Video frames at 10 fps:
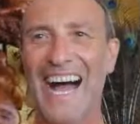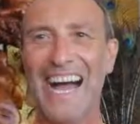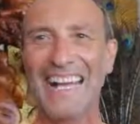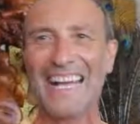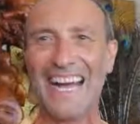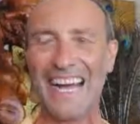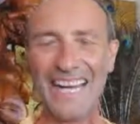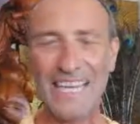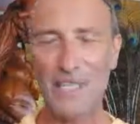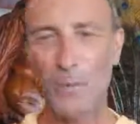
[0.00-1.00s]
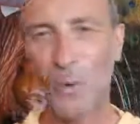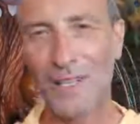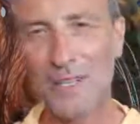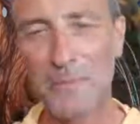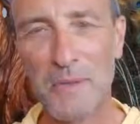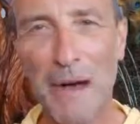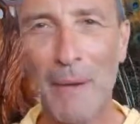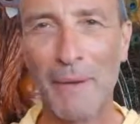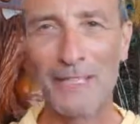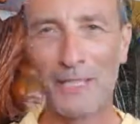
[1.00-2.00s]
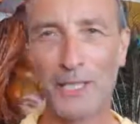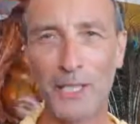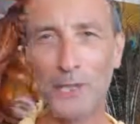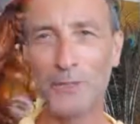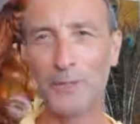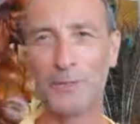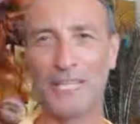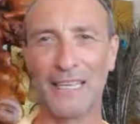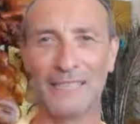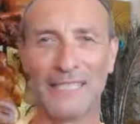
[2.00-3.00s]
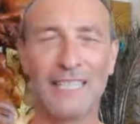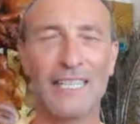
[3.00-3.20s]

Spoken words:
Hi guys, and welcome to Mark by Yersky YouTube channel.